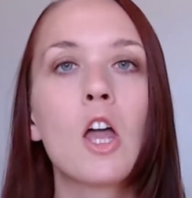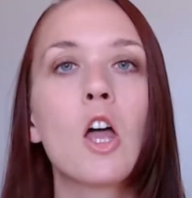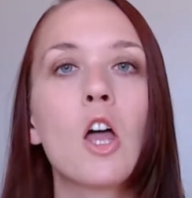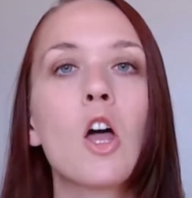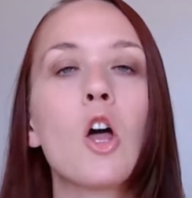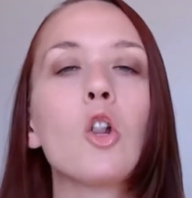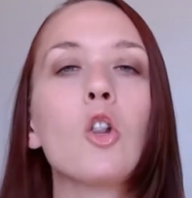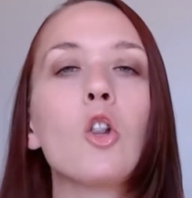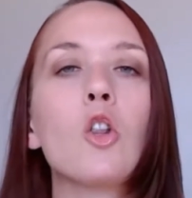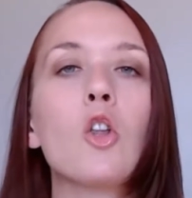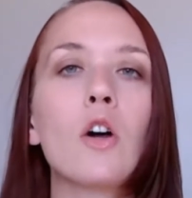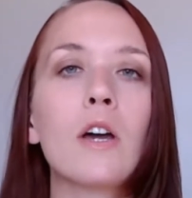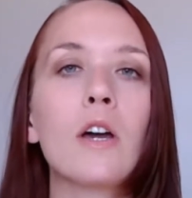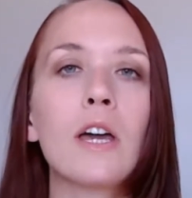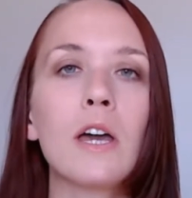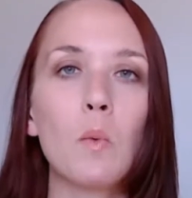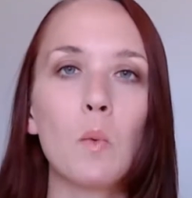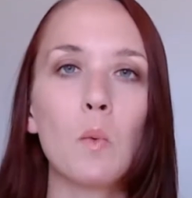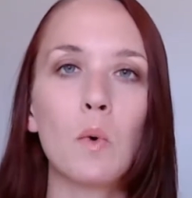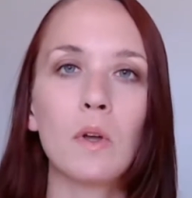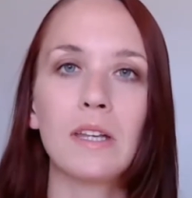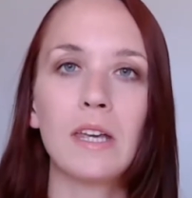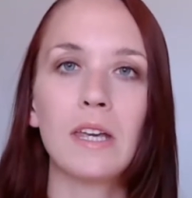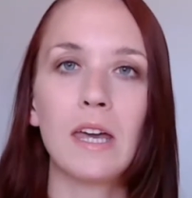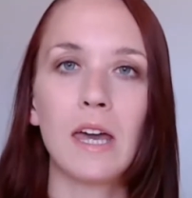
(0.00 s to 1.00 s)
Look at
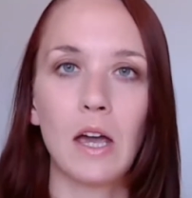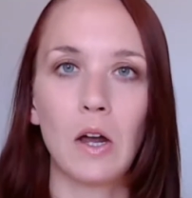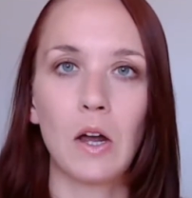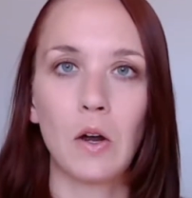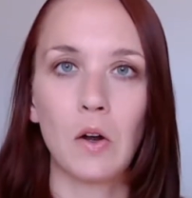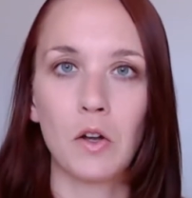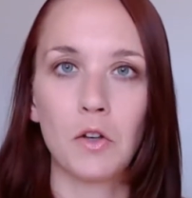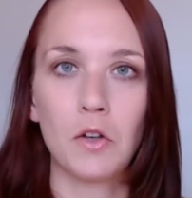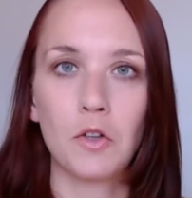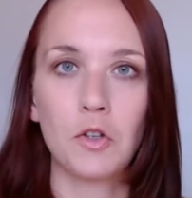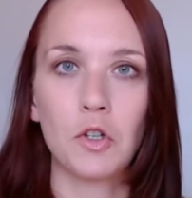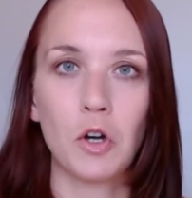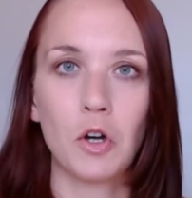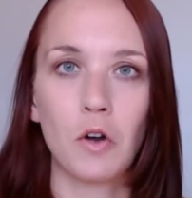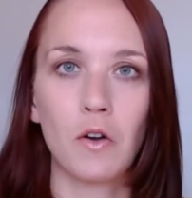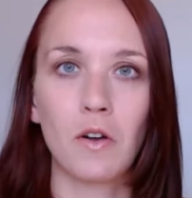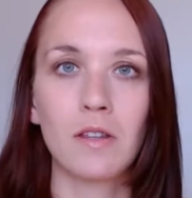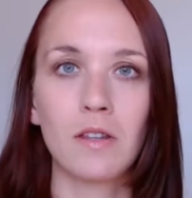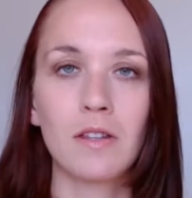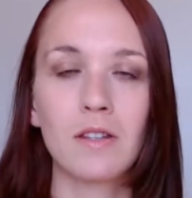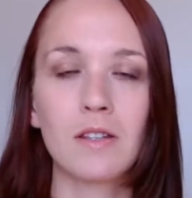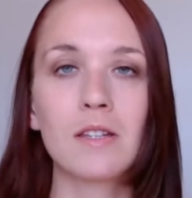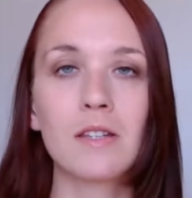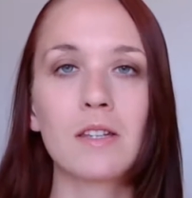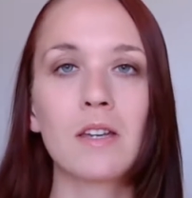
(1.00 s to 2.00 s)
what
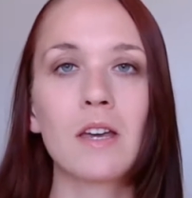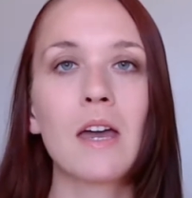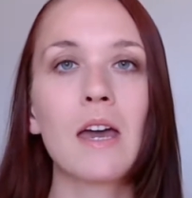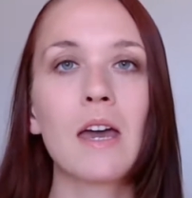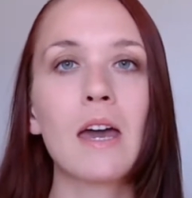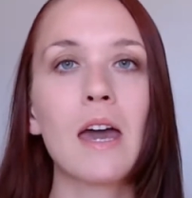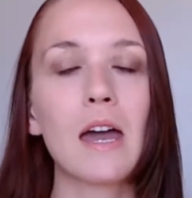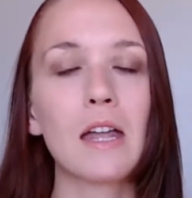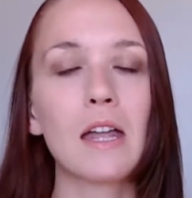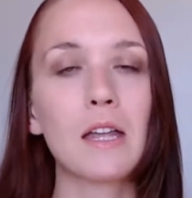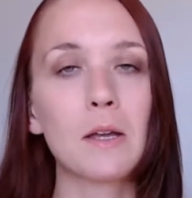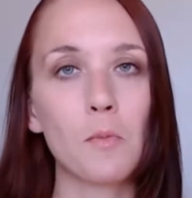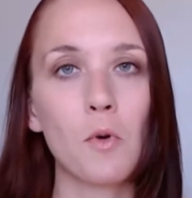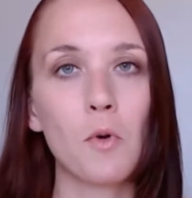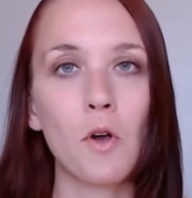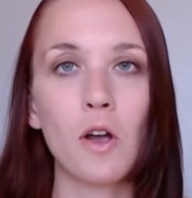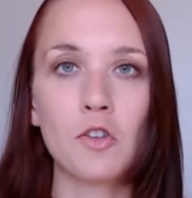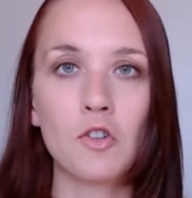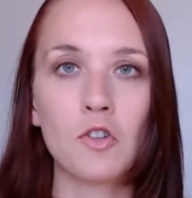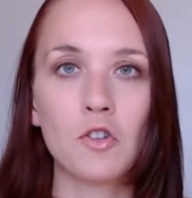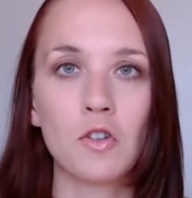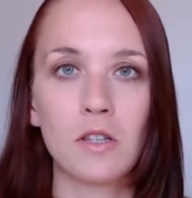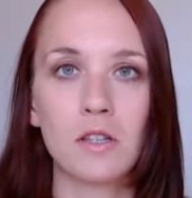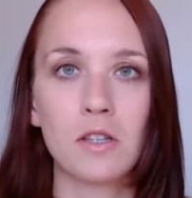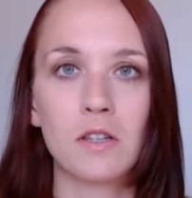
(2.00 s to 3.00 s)
caricaturists and
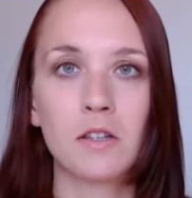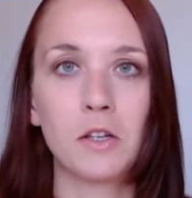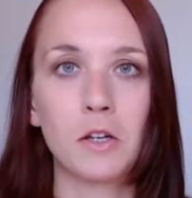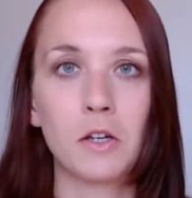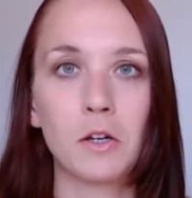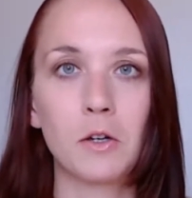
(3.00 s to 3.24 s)
impressionists do.